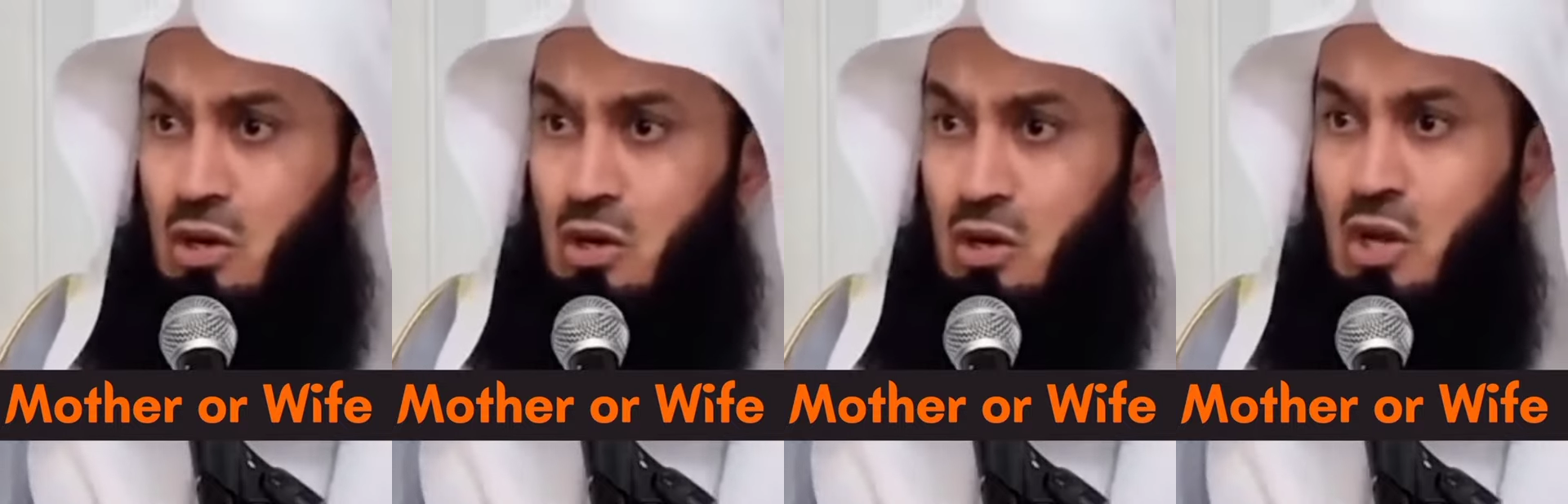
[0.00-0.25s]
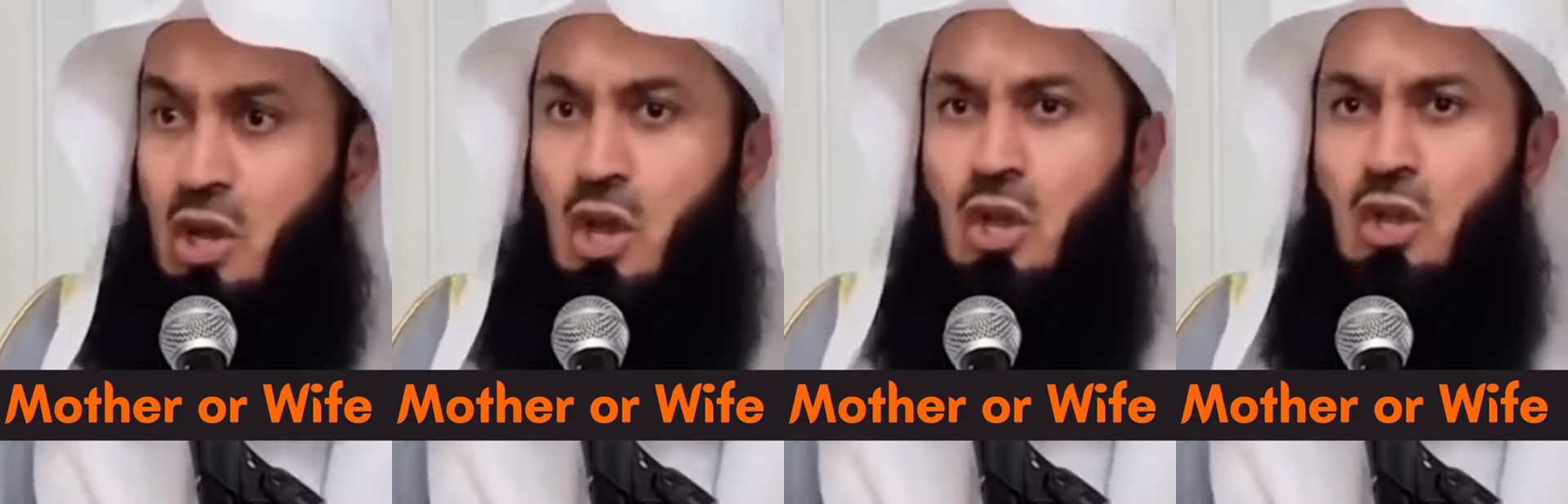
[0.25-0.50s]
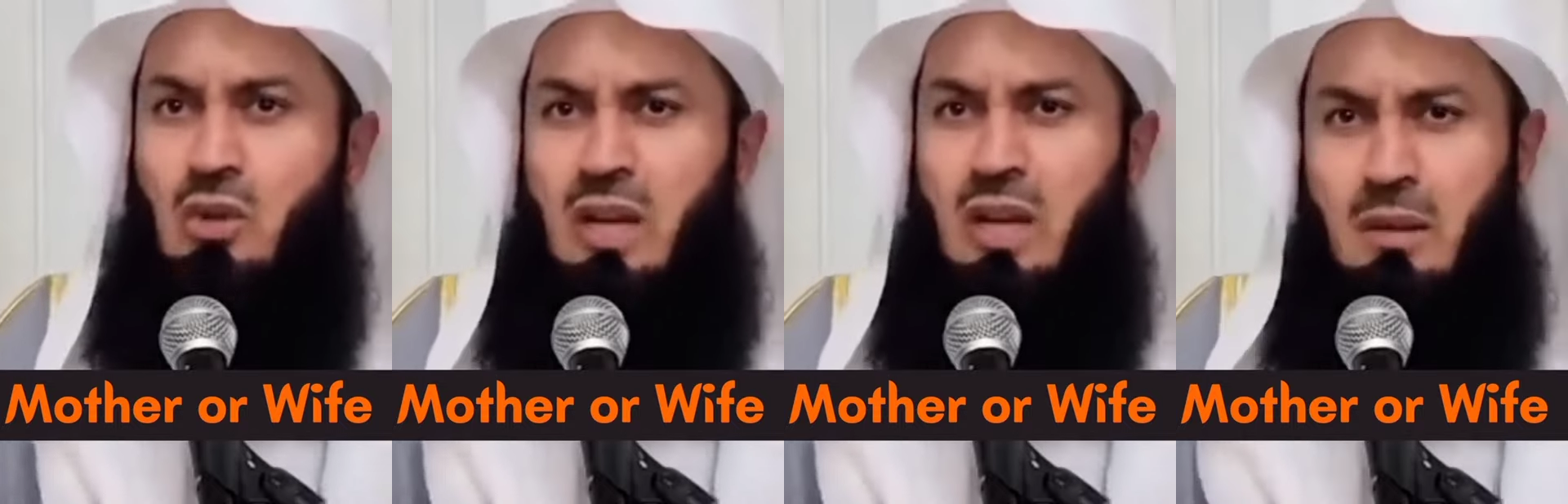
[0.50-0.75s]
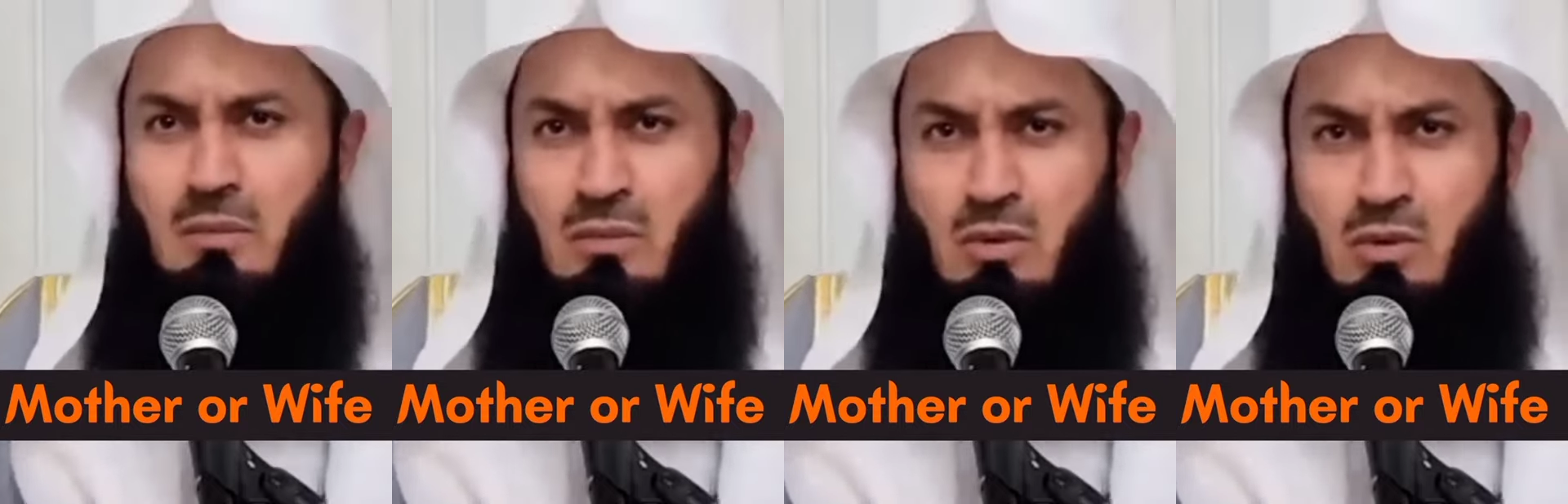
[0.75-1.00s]
or
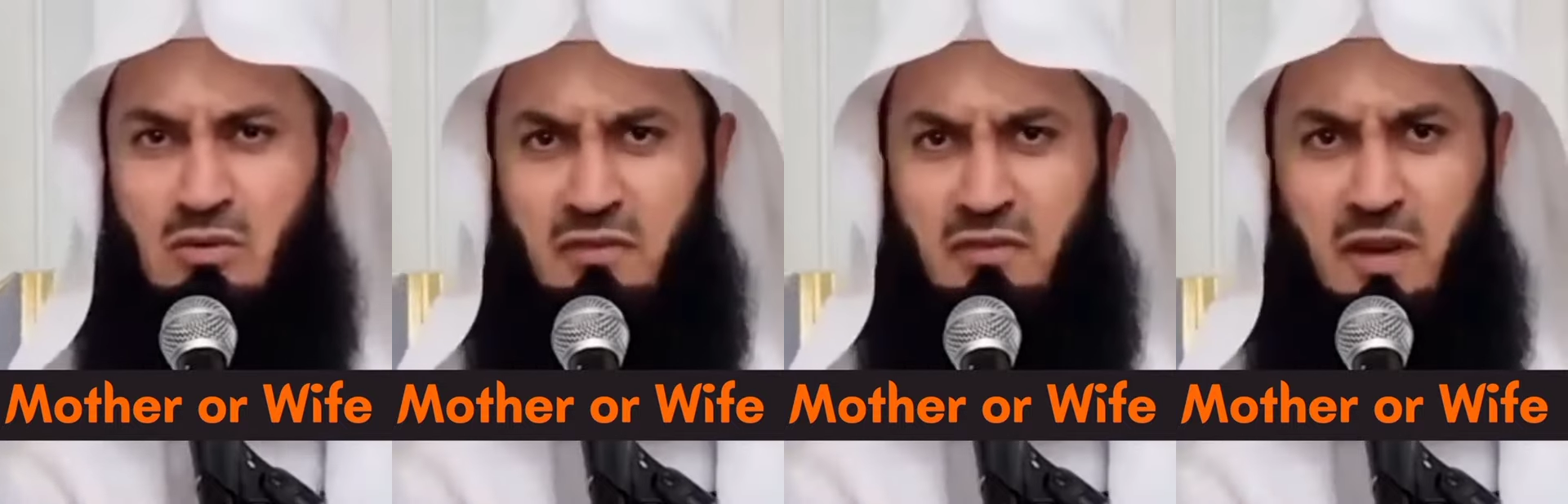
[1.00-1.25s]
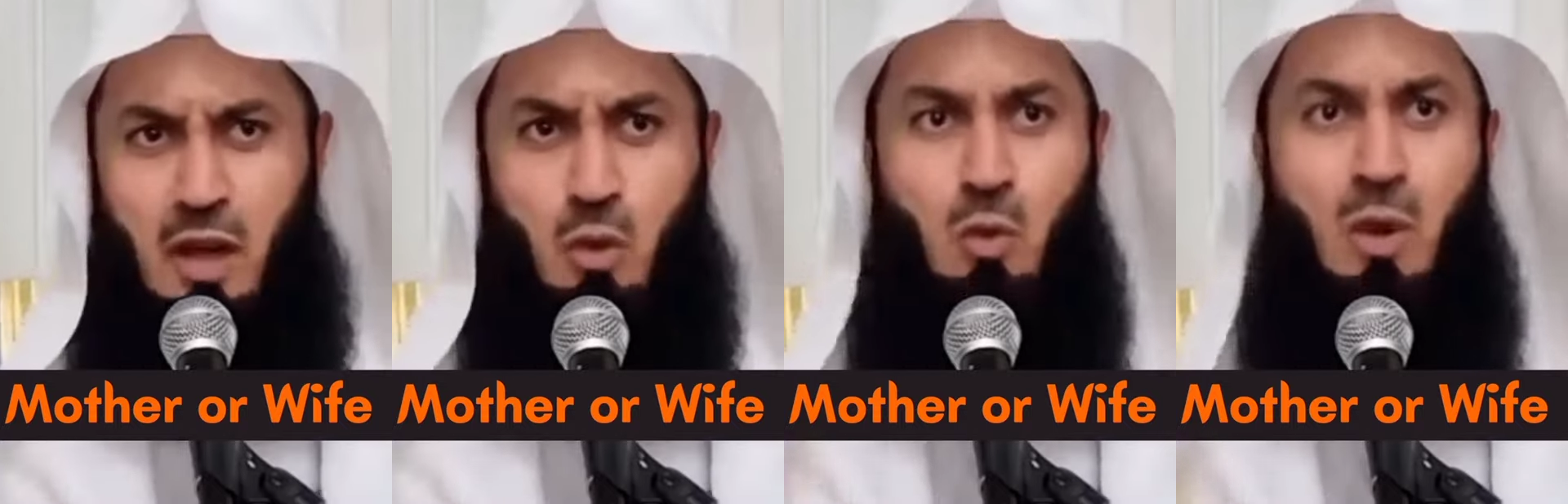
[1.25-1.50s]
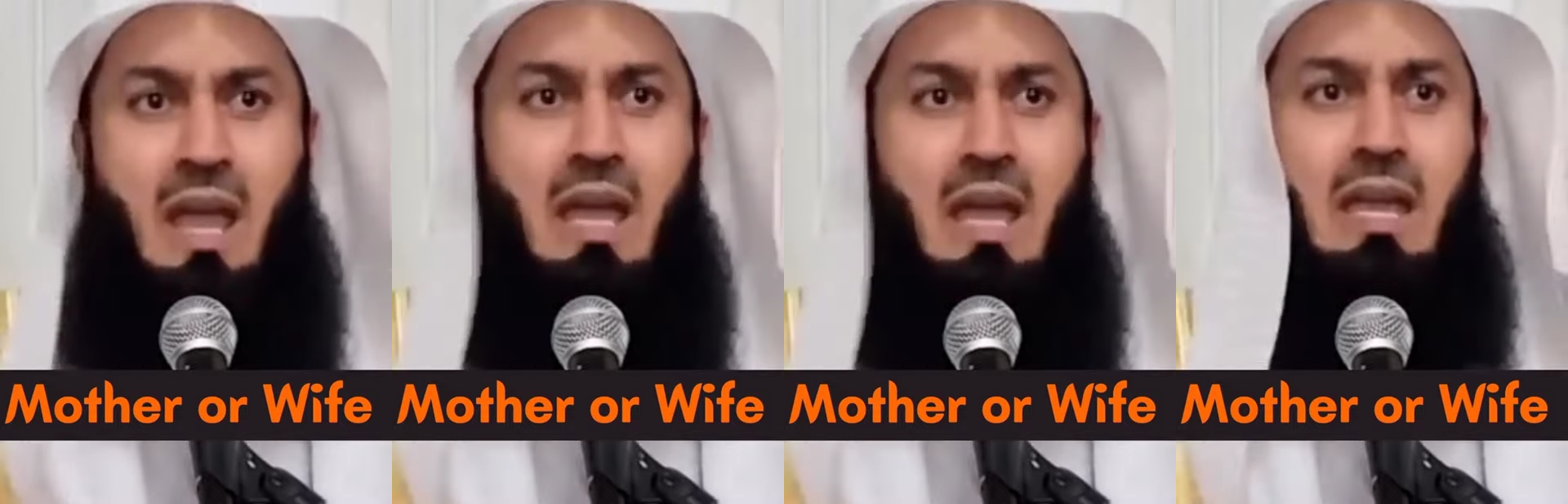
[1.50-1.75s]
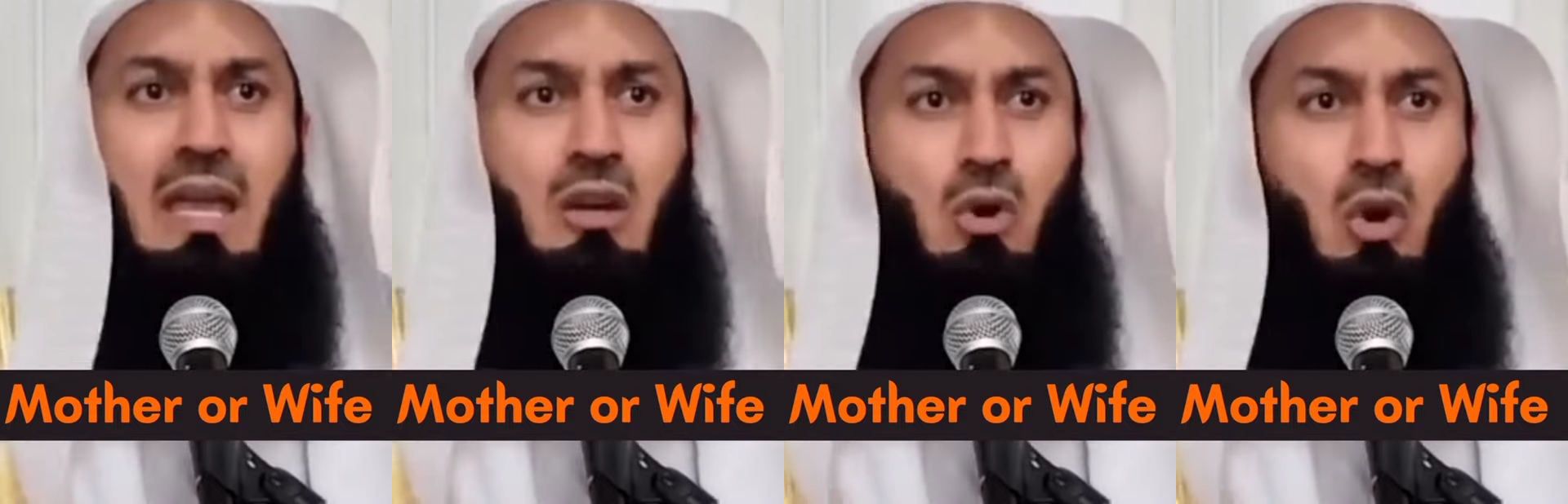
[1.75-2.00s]
you can move
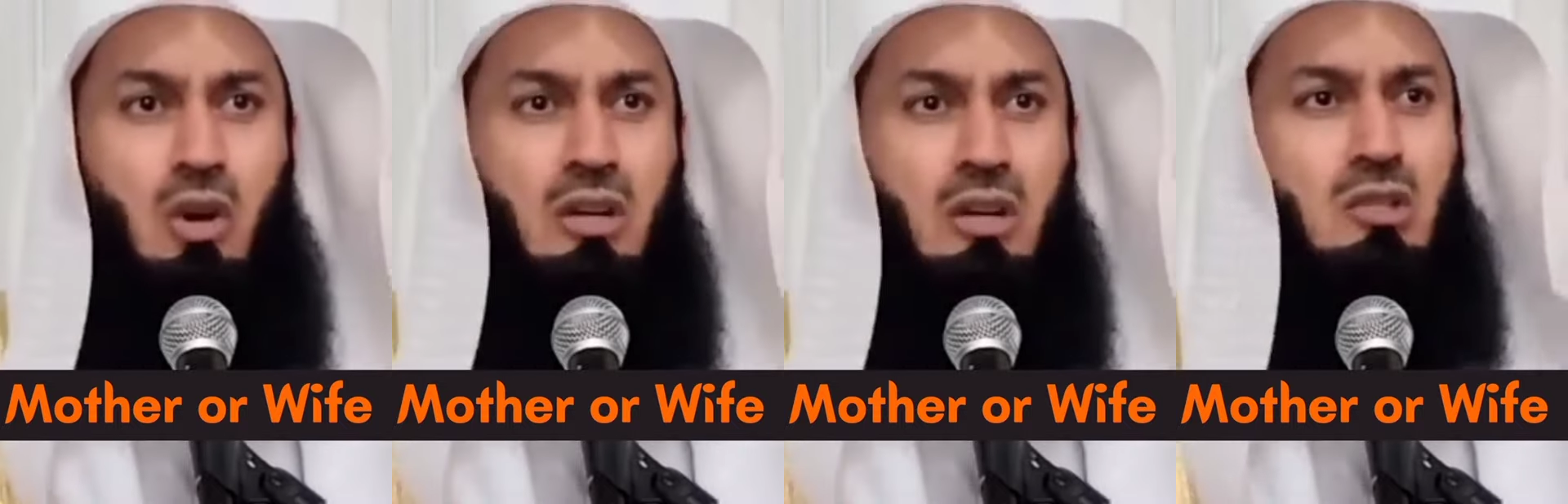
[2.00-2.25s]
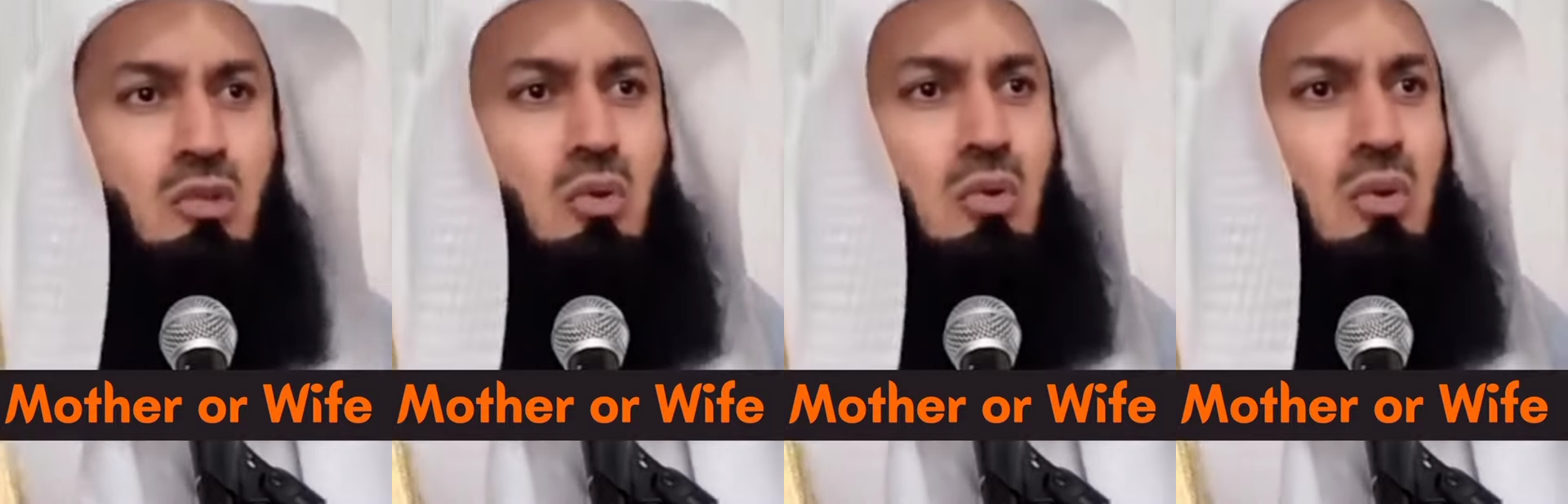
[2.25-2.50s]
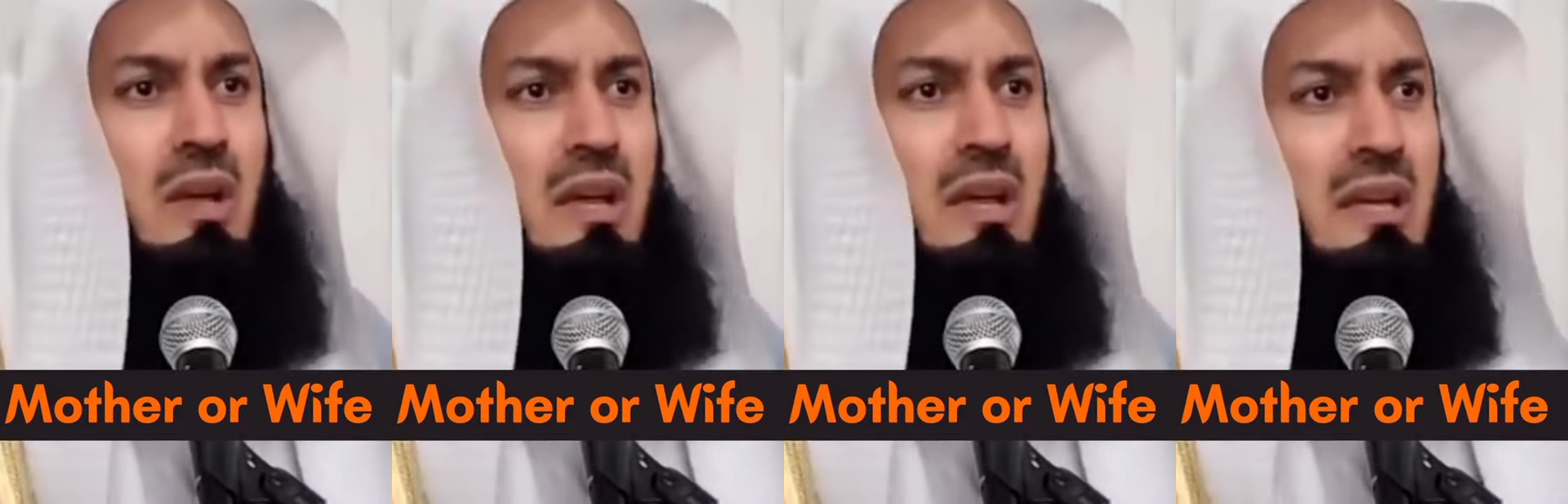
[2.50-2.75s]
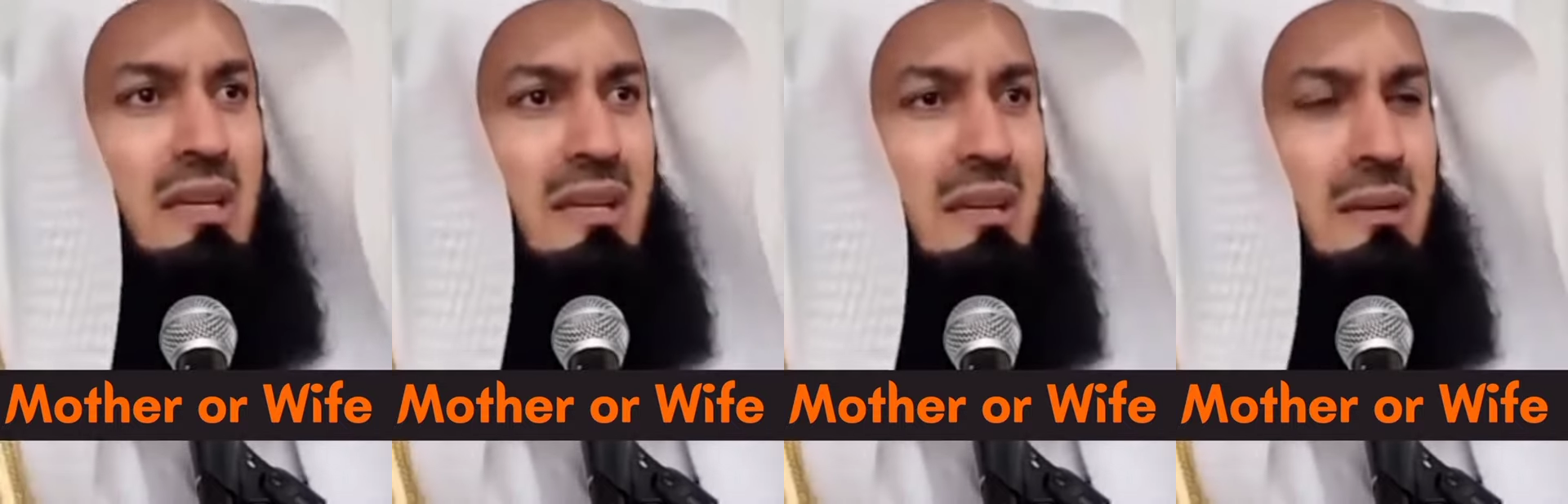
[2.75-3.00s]
away in order to
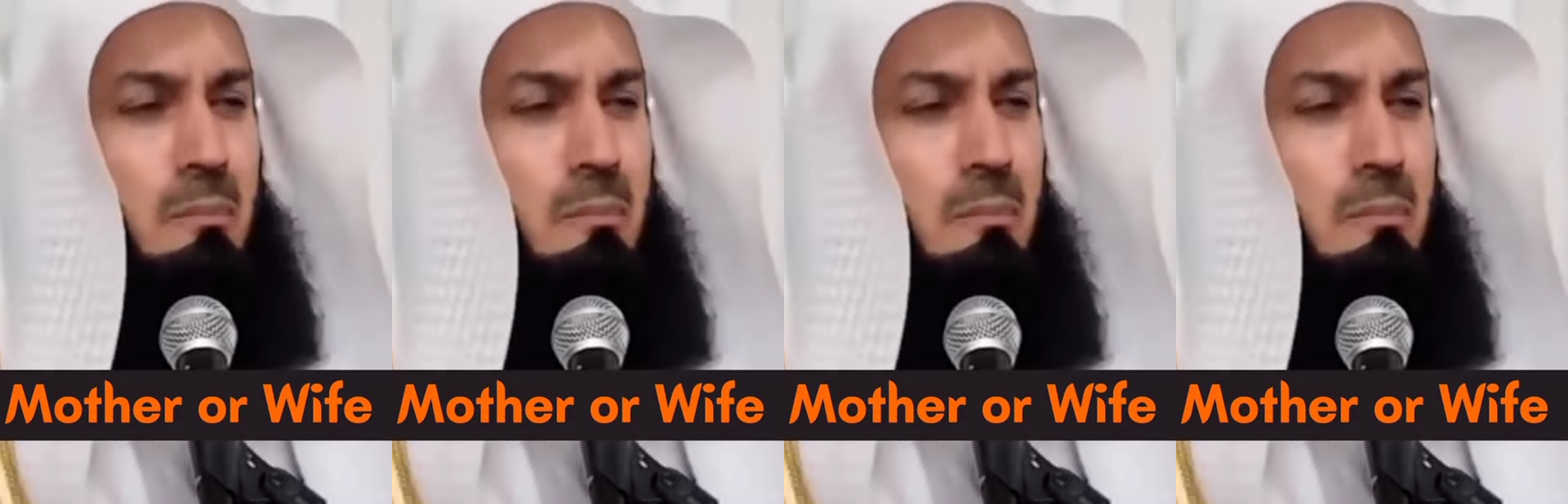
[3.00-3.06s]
